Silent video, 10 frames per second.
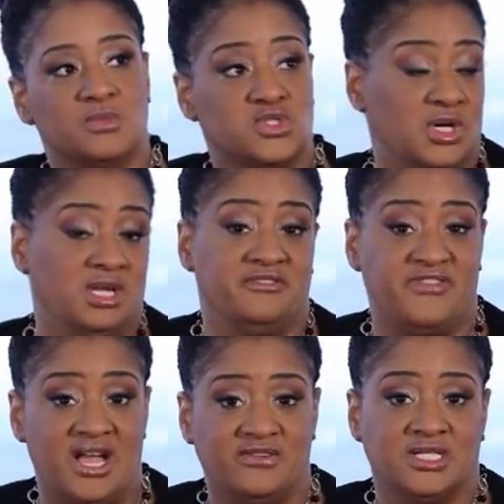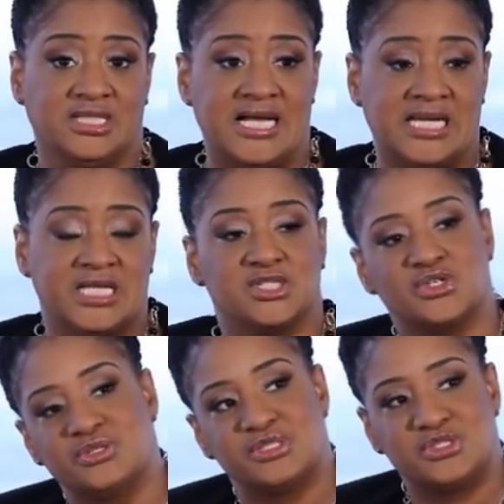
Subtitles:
Starting at 5 o'clock. It turns